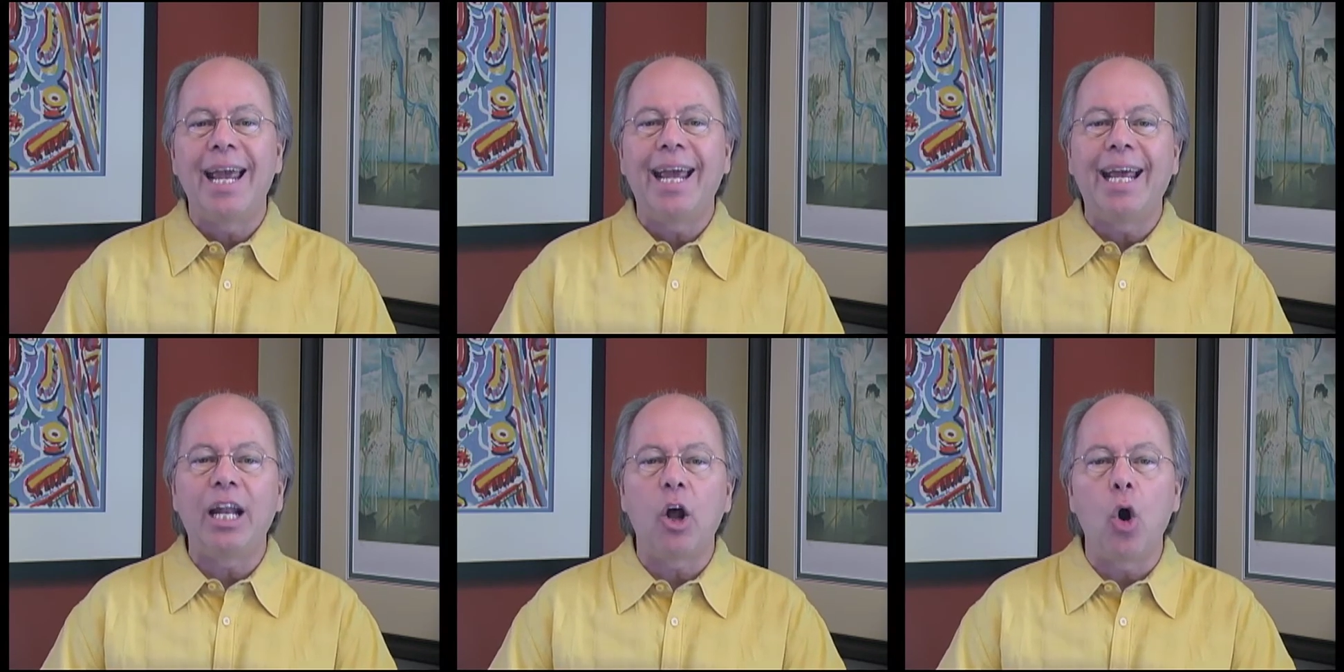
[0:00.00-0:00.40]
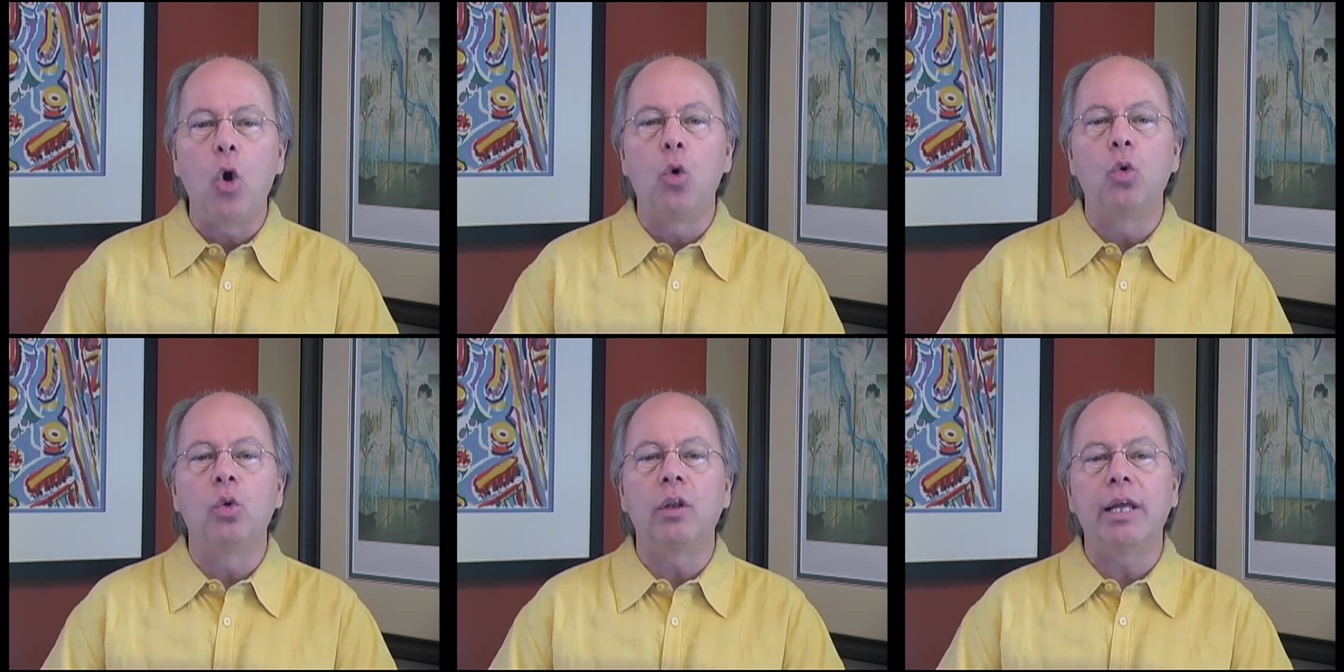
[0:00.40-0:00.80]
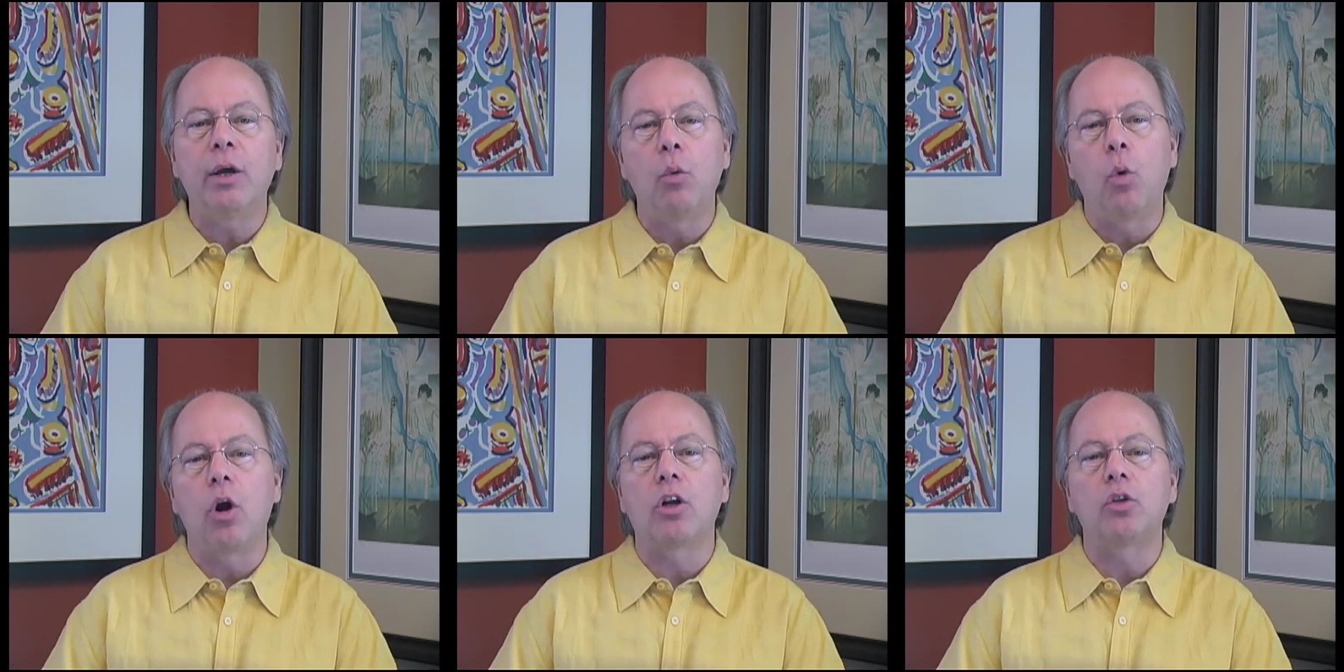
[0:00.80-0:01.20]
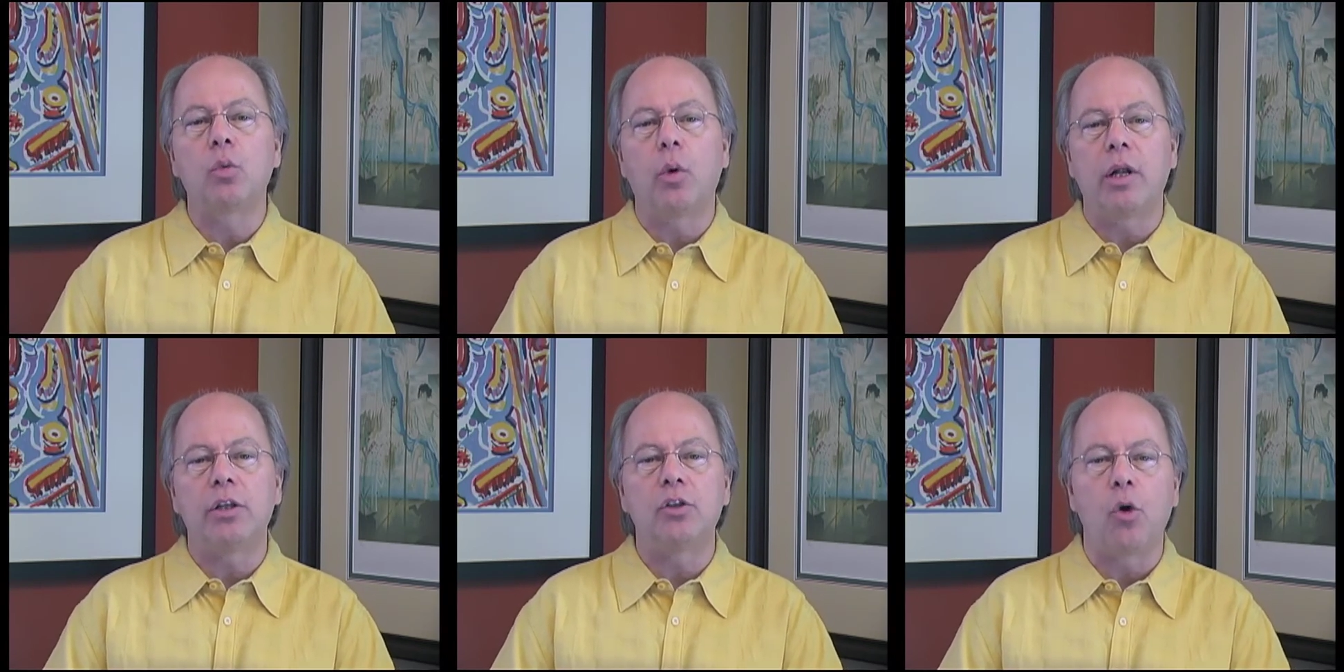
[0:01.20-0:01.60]
It only works
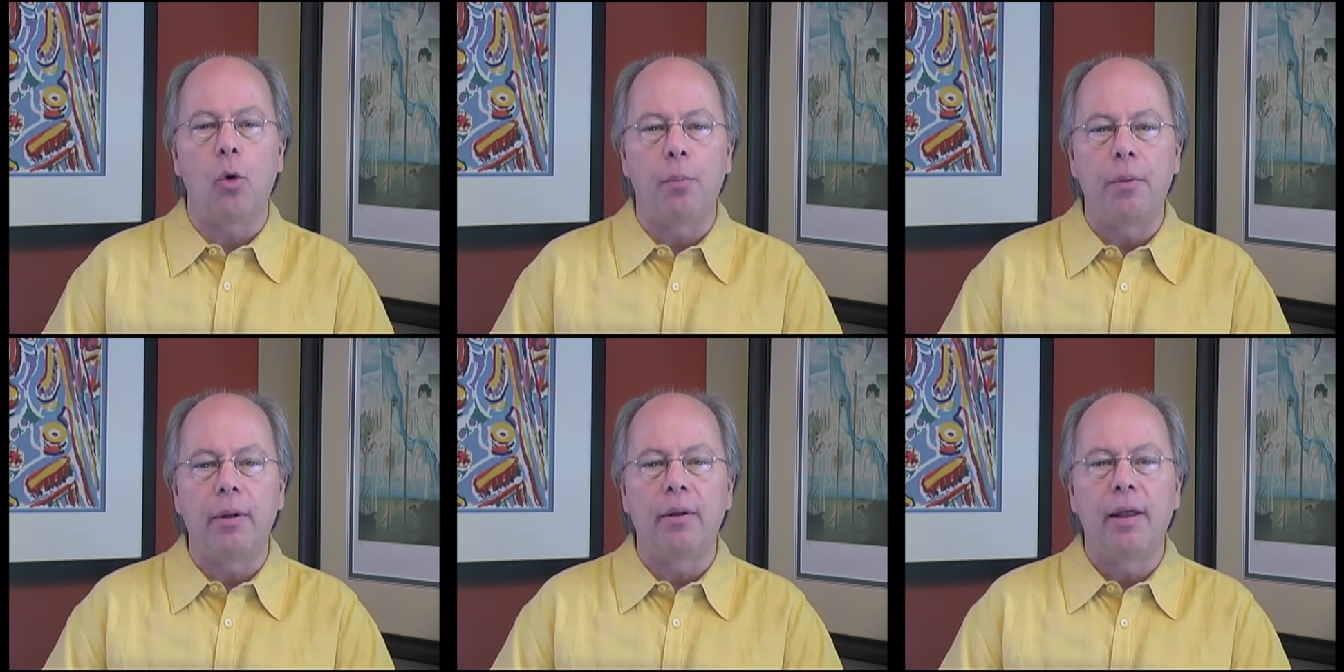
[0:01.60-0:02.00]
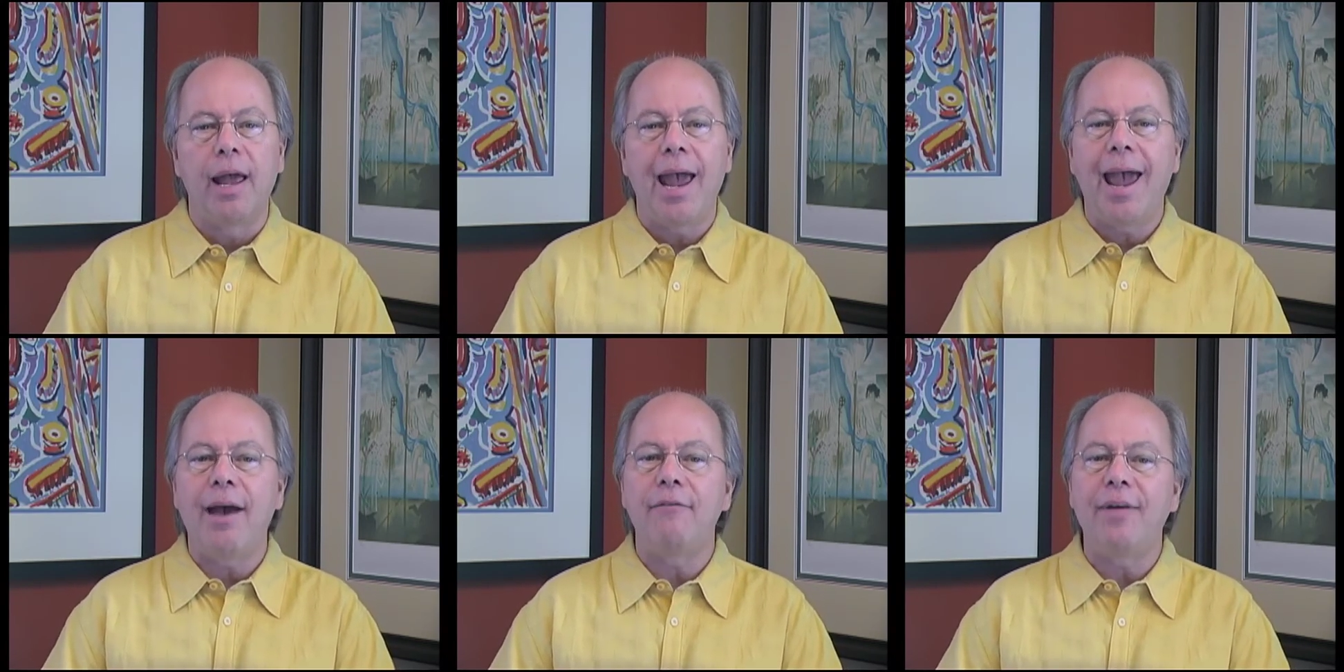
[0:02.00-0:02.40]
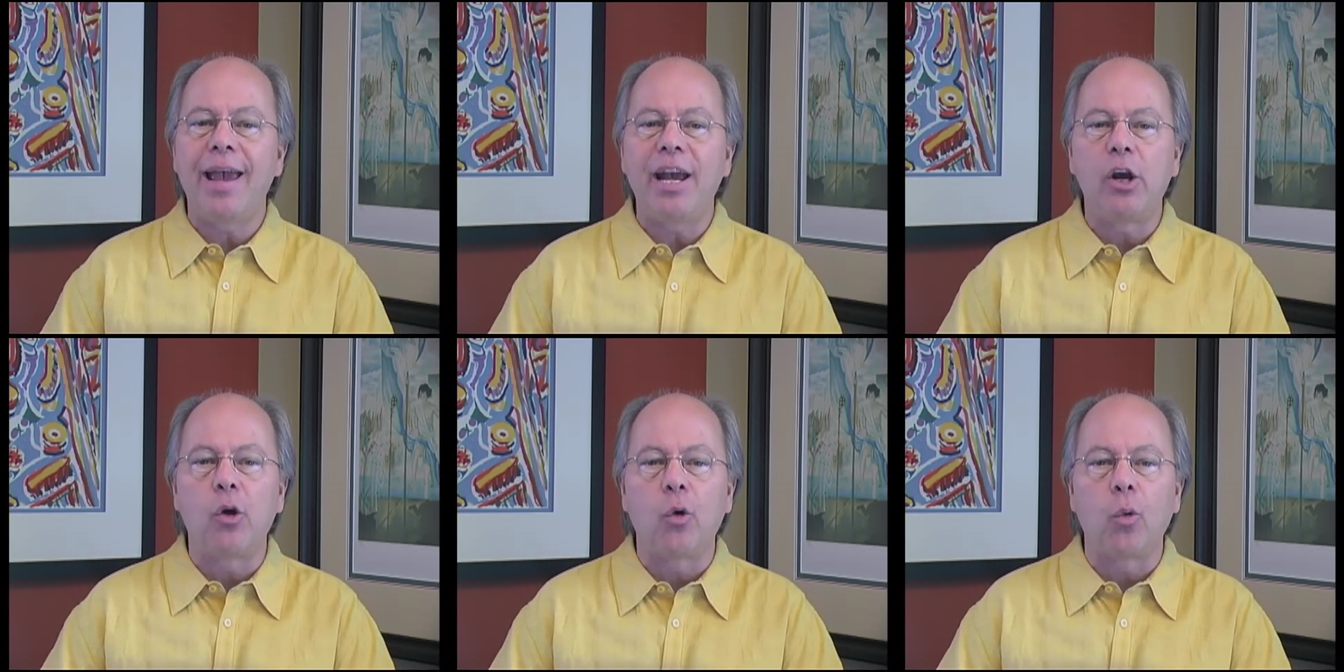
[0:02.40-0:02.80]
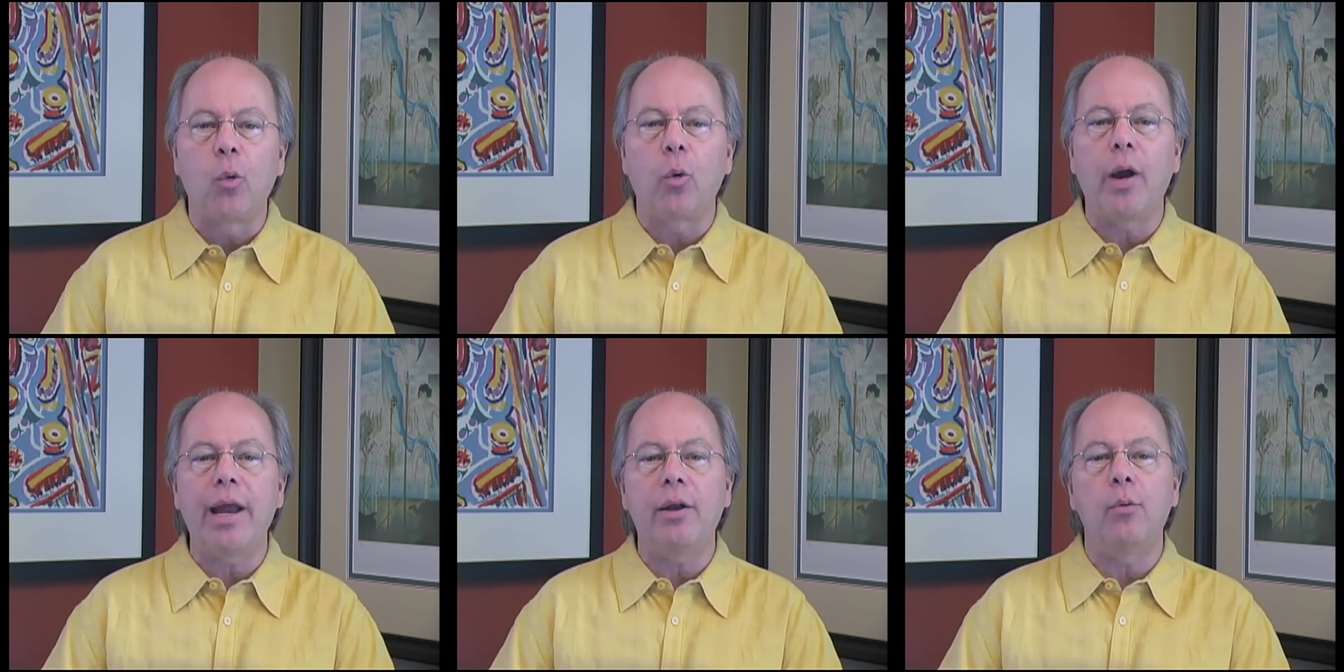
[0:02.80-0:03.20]
when it's open. Have a
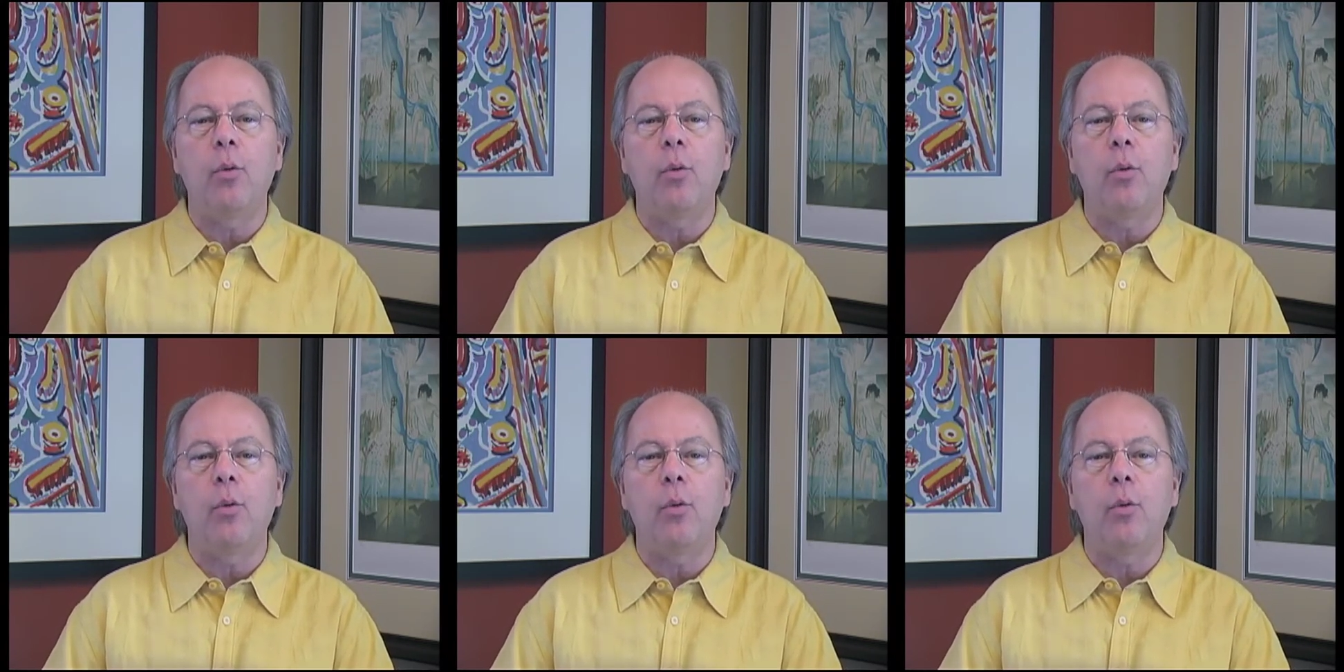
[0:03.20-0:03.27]
great